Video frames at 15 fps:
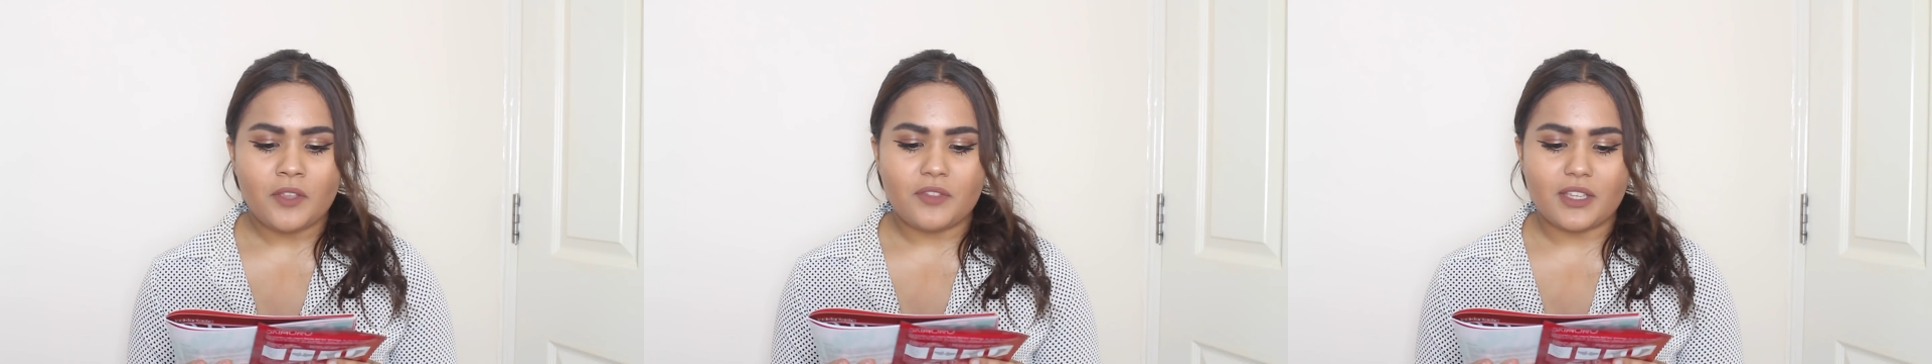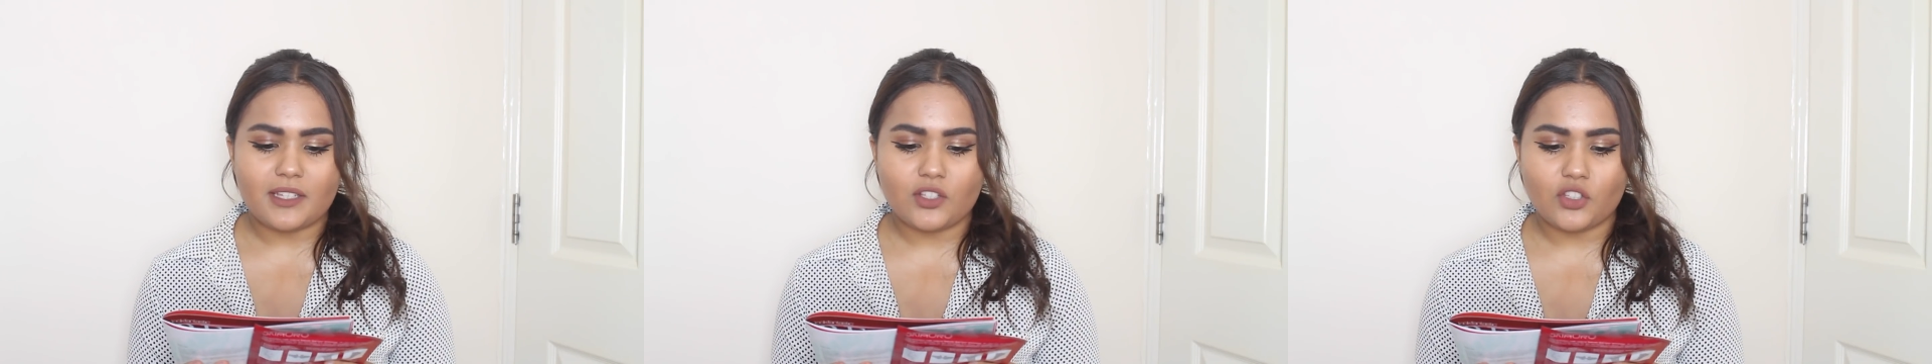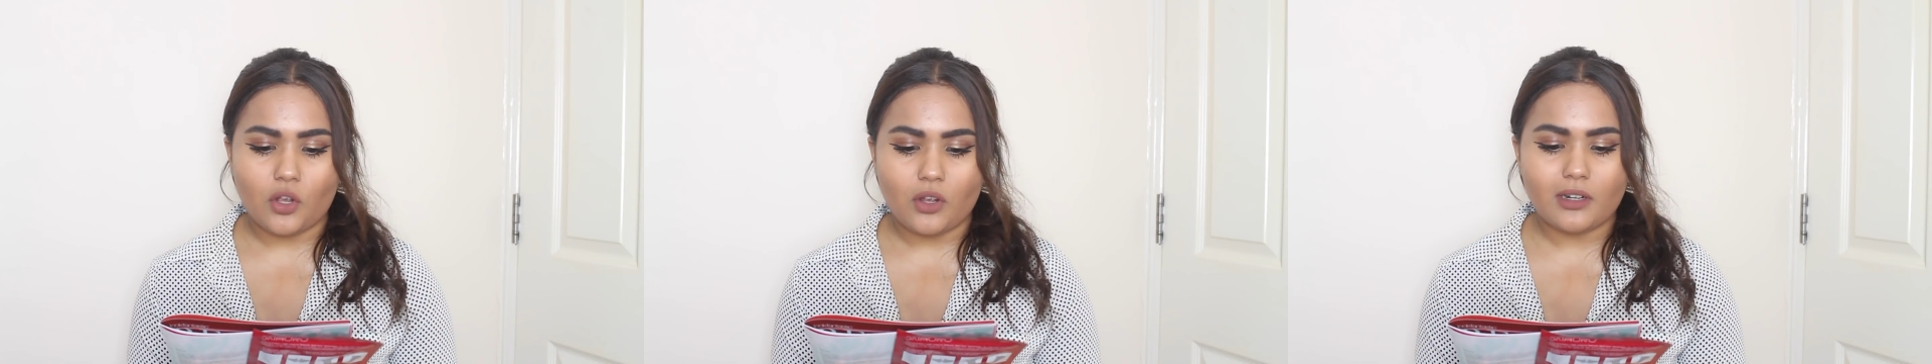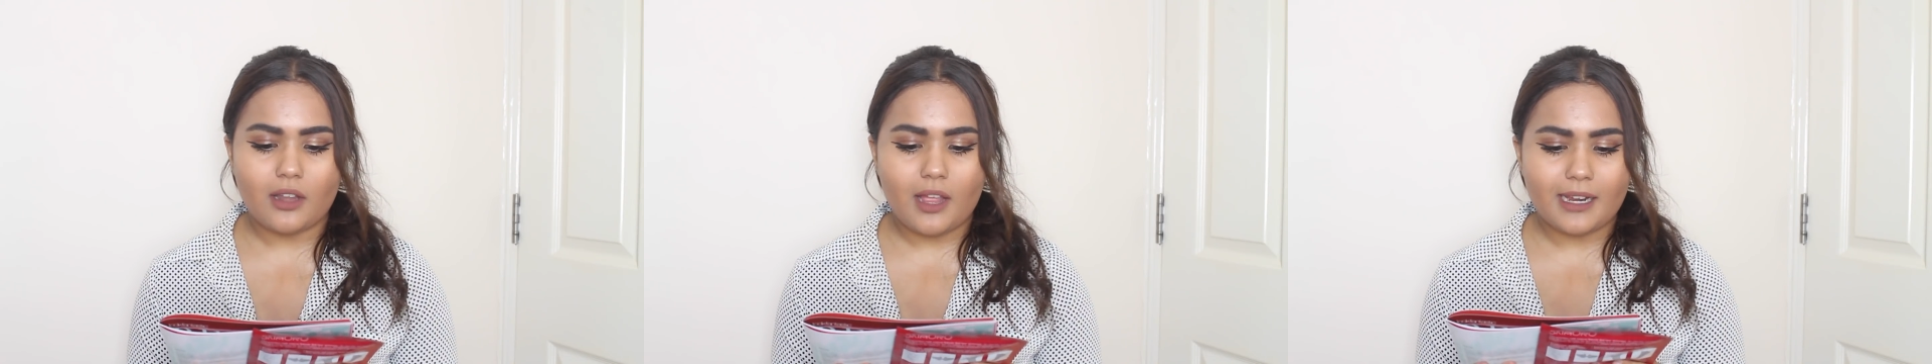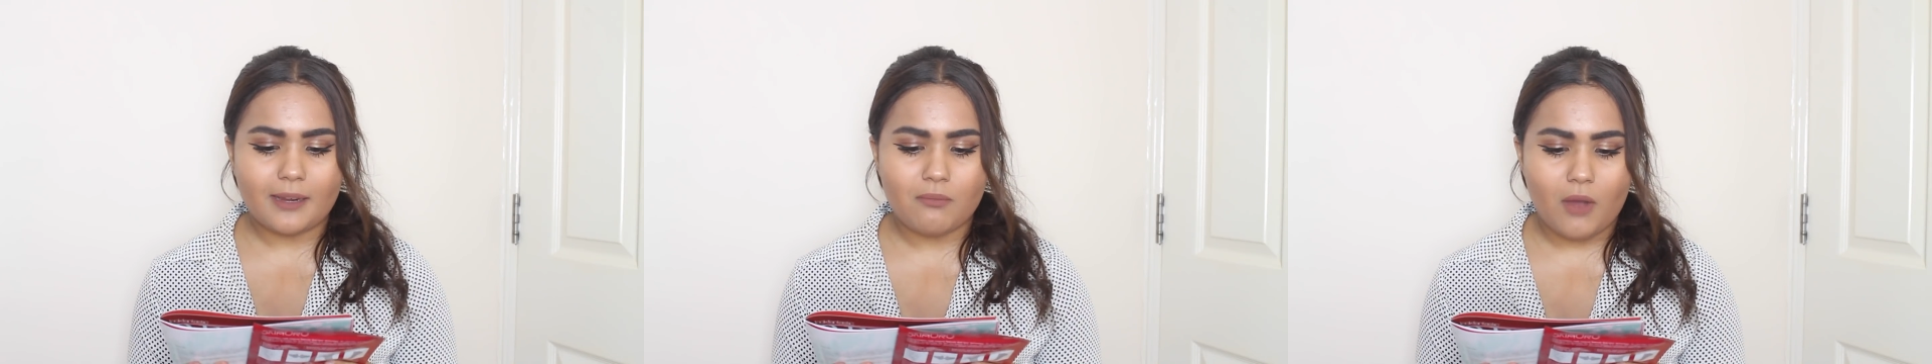This
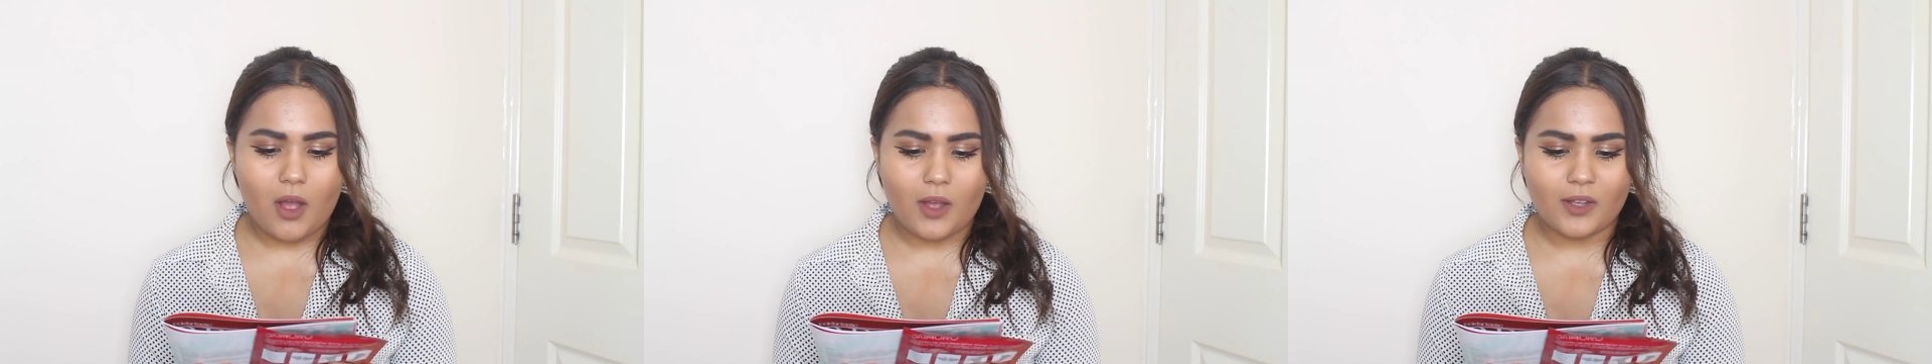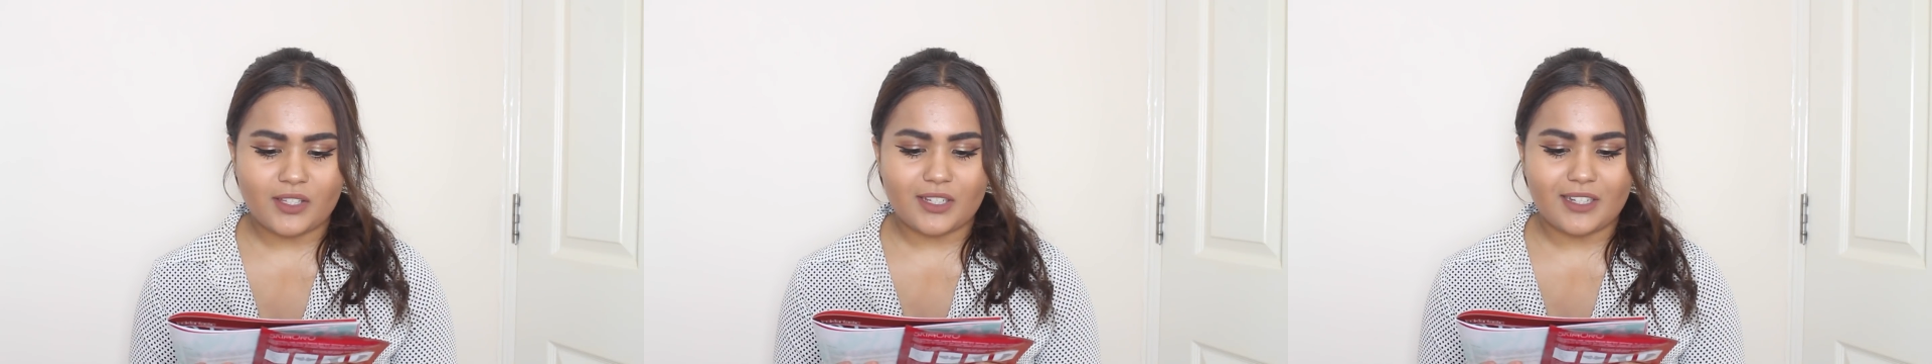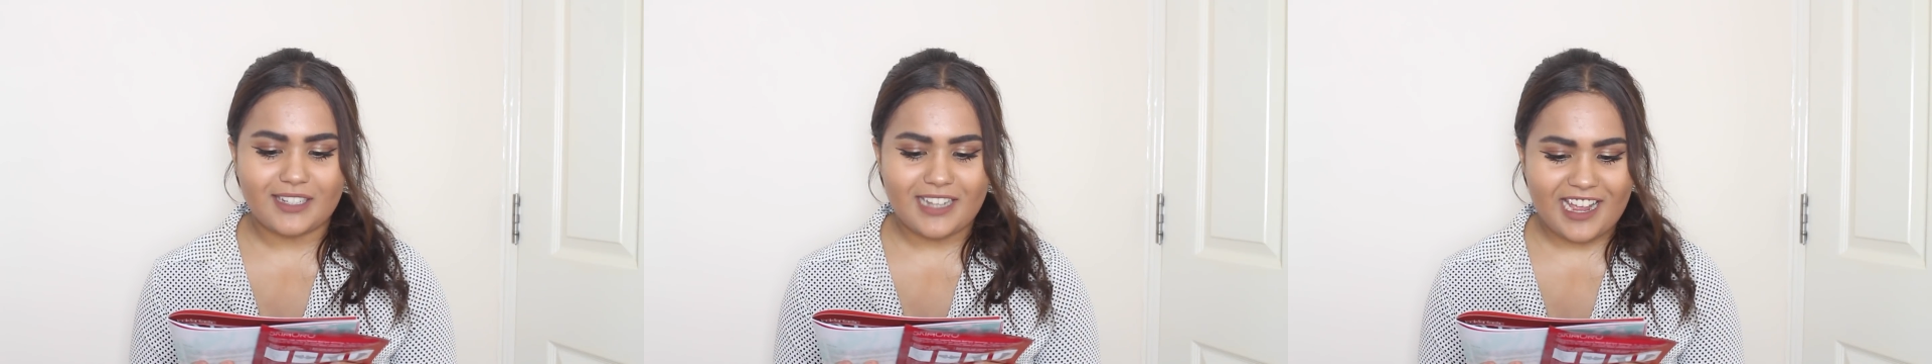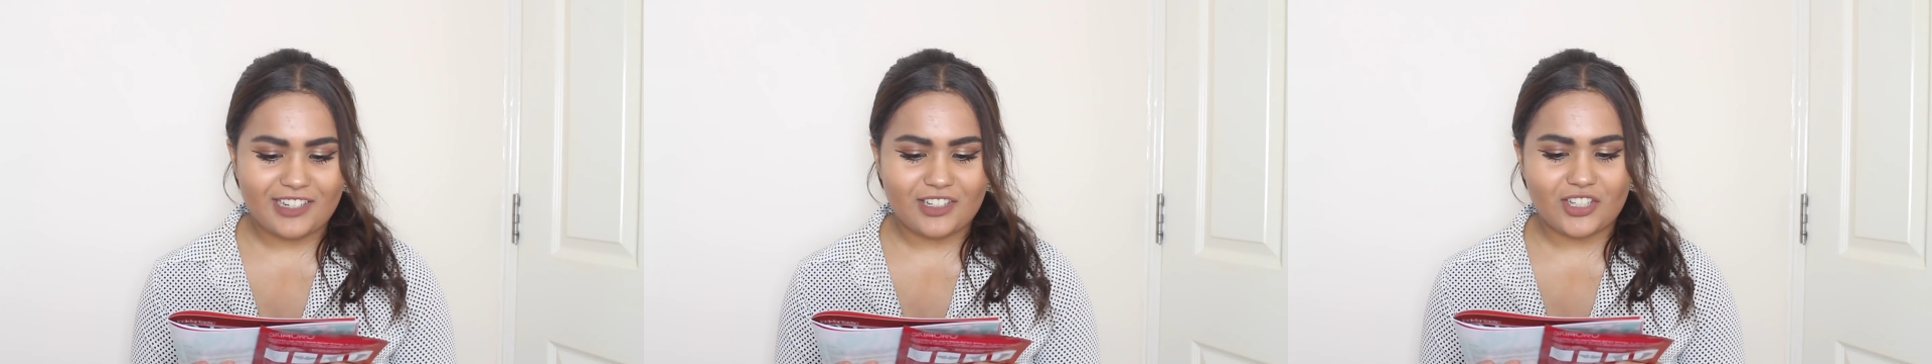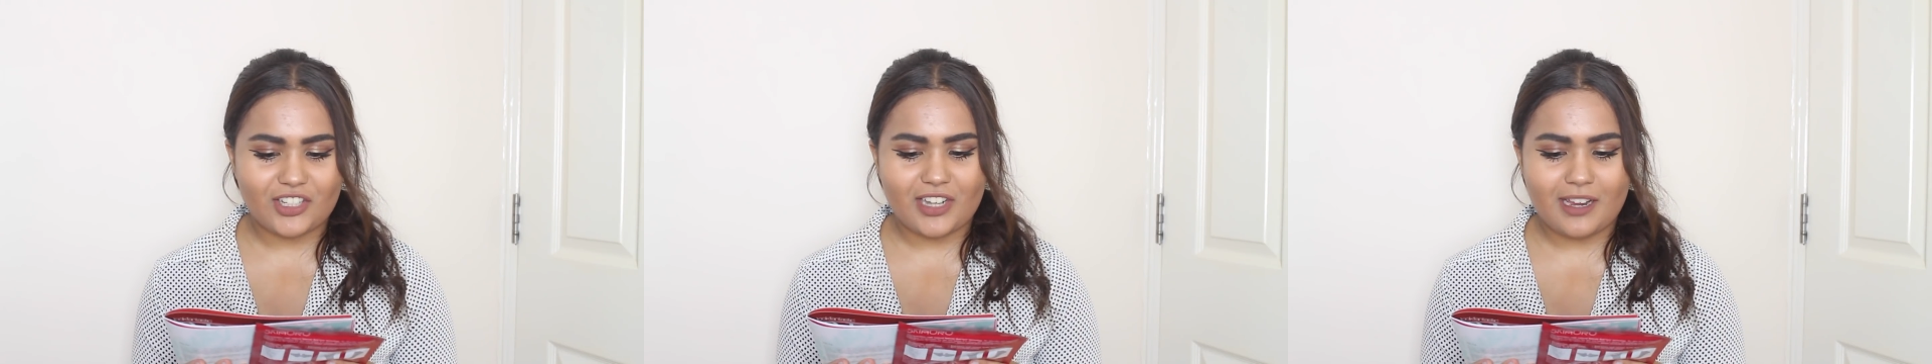sock-like mask
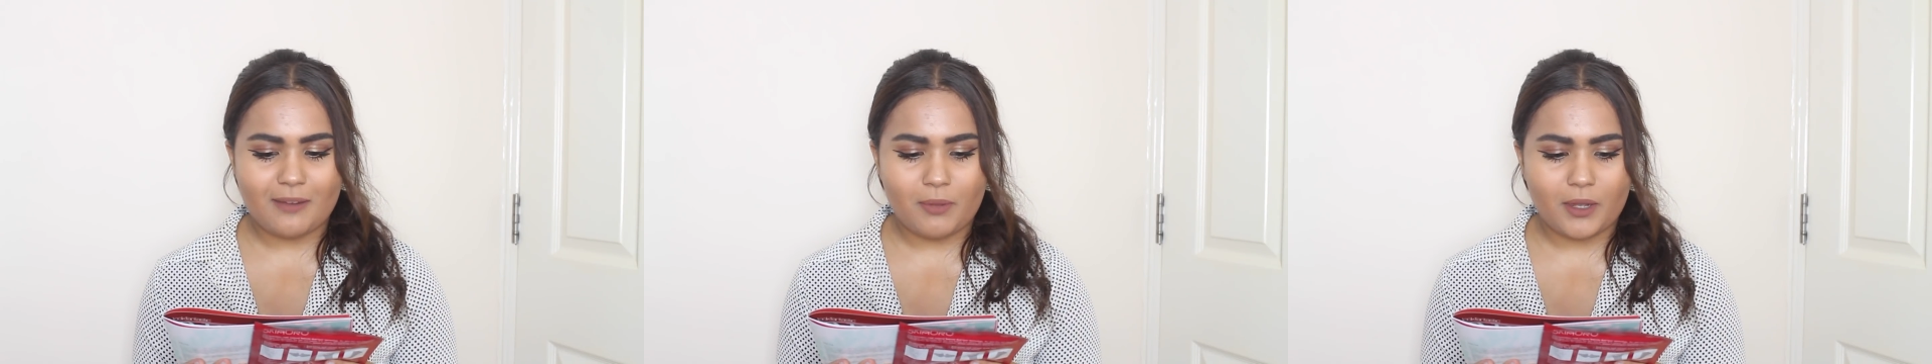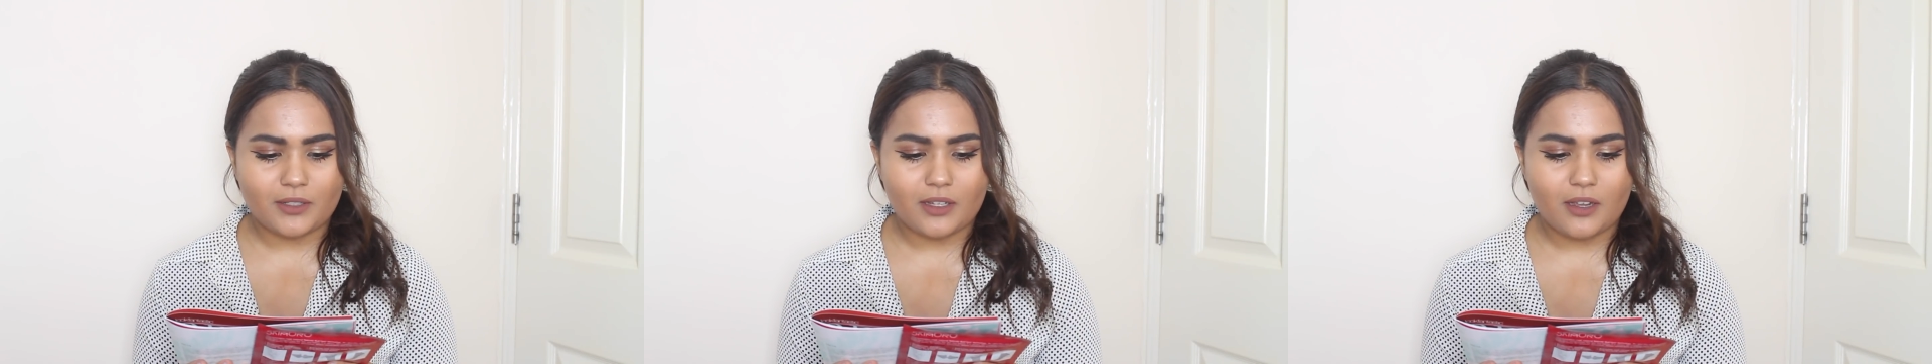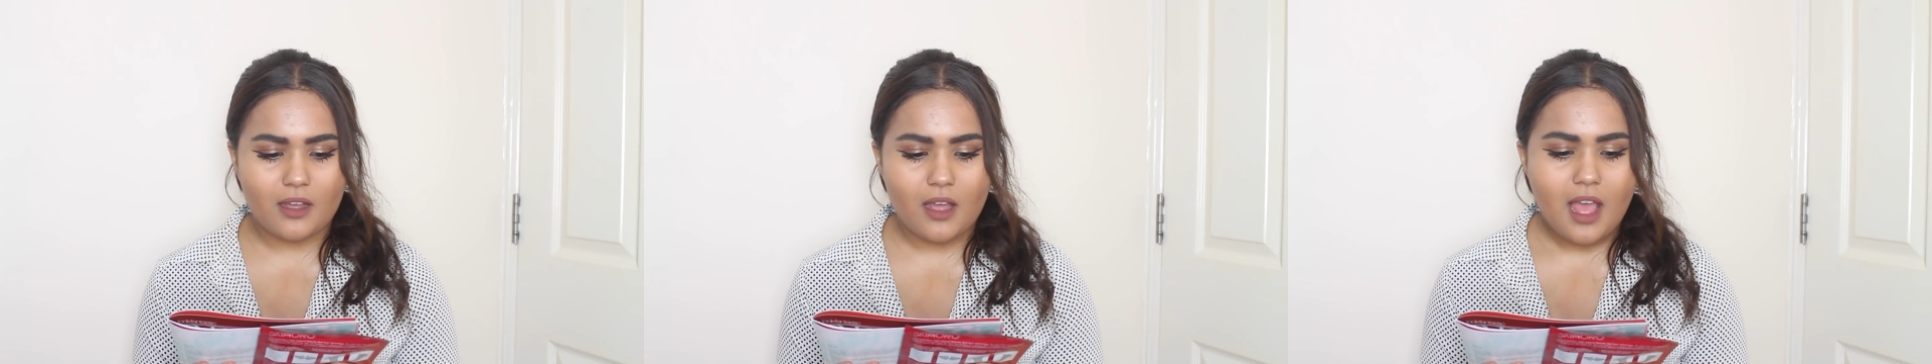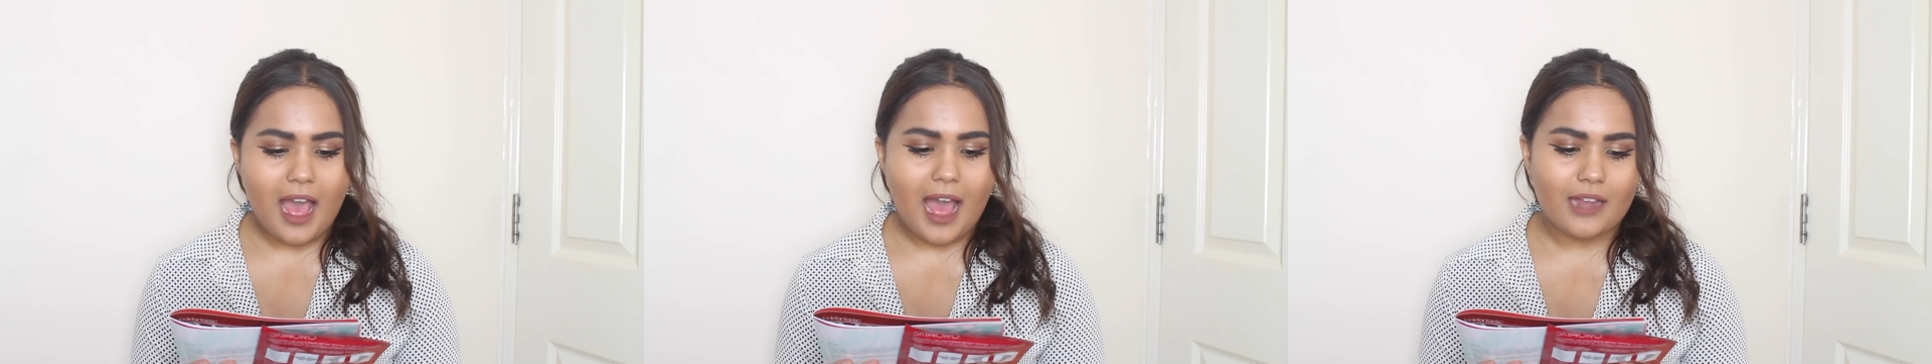contains shea butter